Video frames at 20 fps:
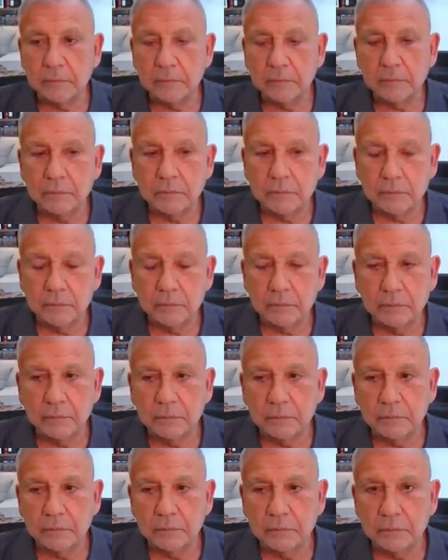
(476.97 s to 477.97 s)

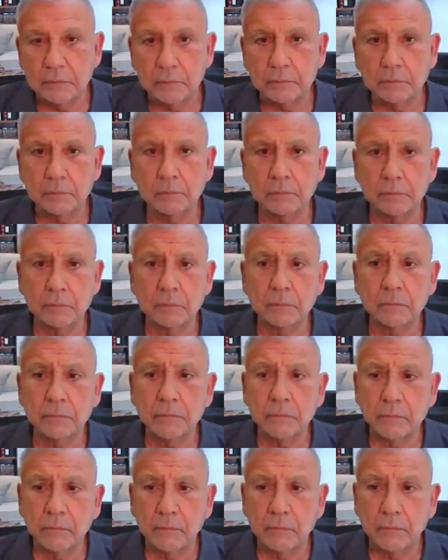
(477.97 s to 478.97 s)

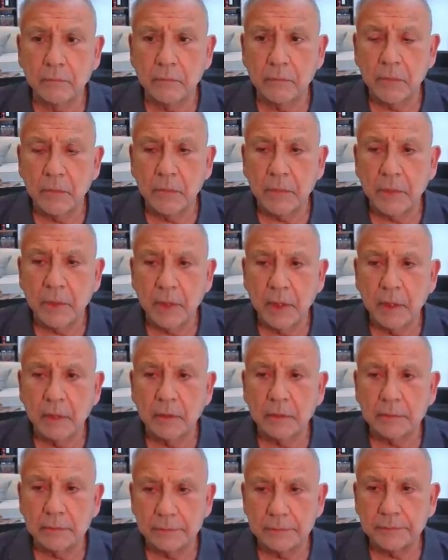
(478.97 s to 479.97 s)

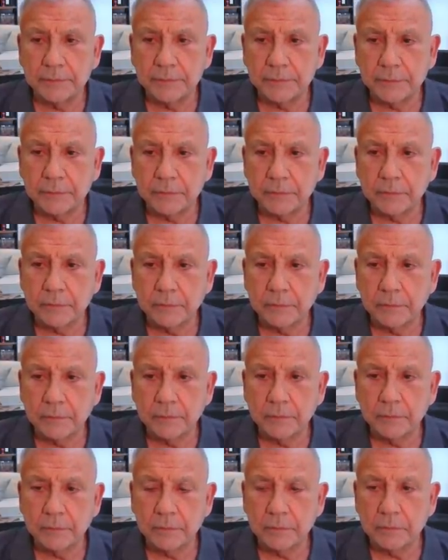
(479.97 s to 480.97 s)

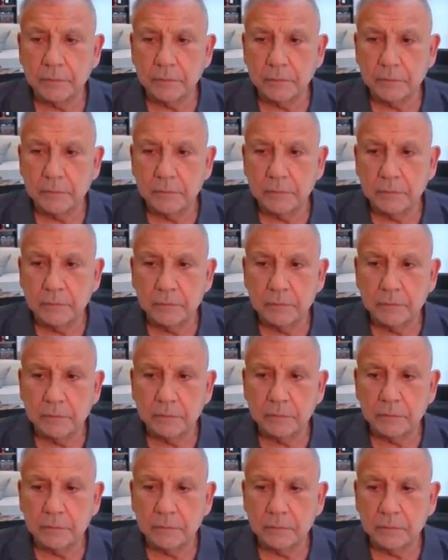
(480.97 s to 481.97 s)

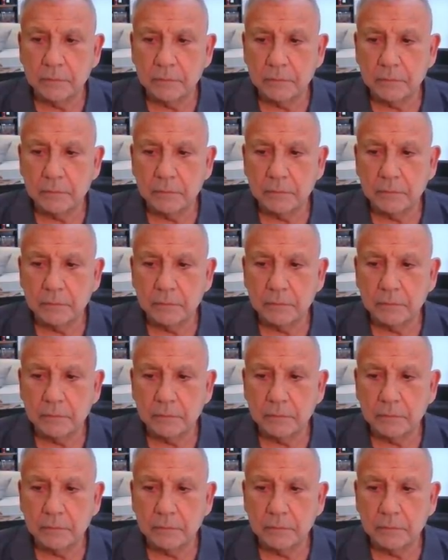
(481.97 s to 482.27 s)
[no speech]